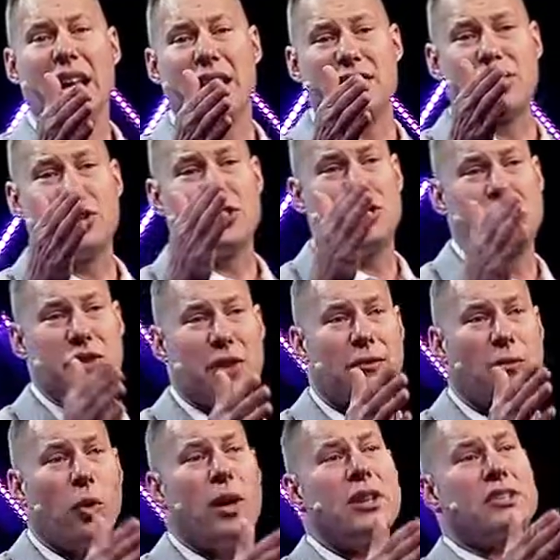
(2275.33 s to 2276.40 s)
is the
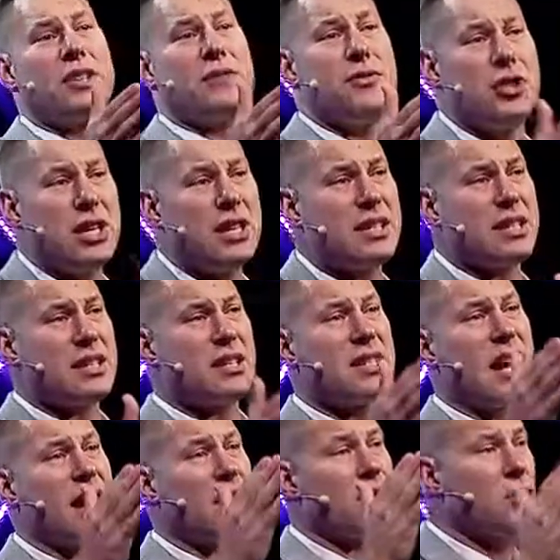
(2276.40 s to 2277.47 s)
voice of Jesus
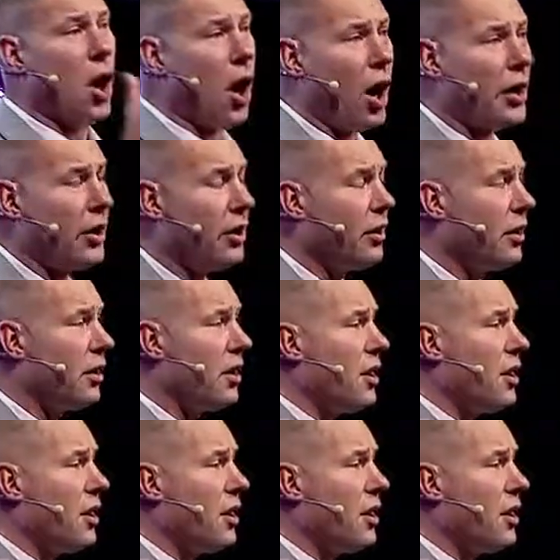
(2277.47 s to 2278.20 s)
saying, daughter,